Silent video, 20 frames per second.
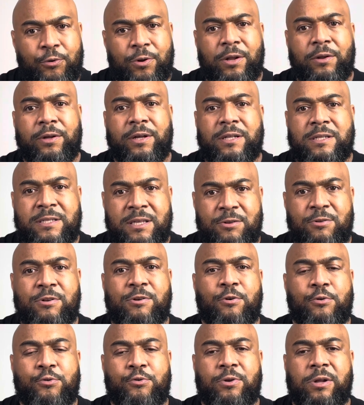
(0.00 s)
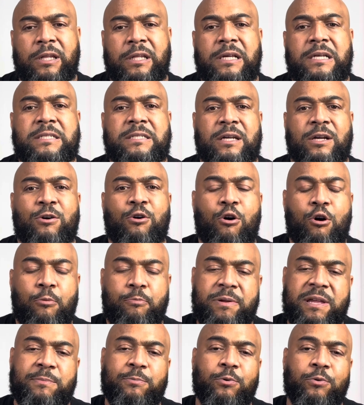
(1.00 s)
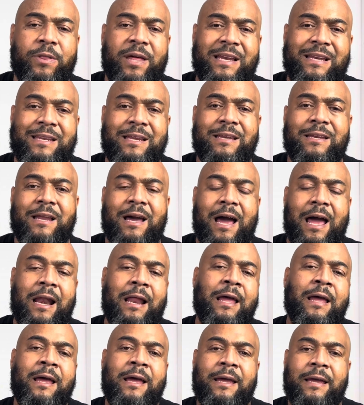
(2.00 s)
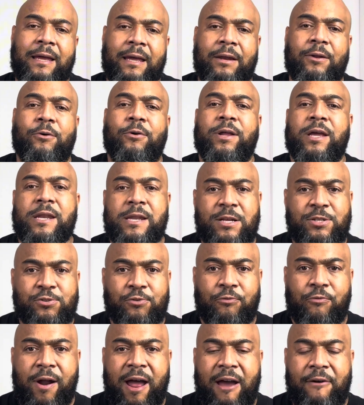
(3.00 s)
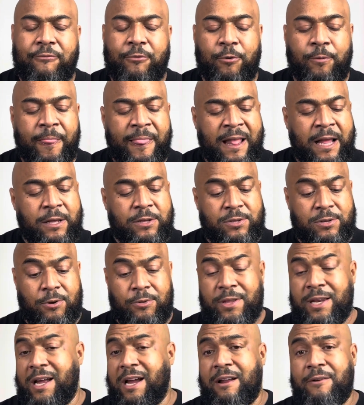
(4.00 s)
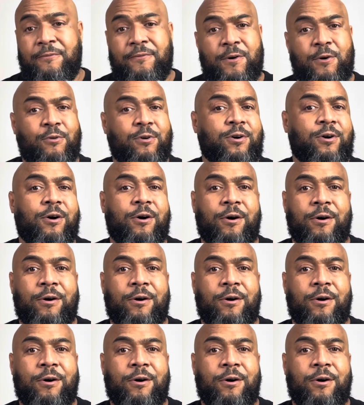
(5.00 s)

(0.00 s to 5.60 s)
continue to go through the list and call people that did not hit on the initial raffle. So then I got a phone call,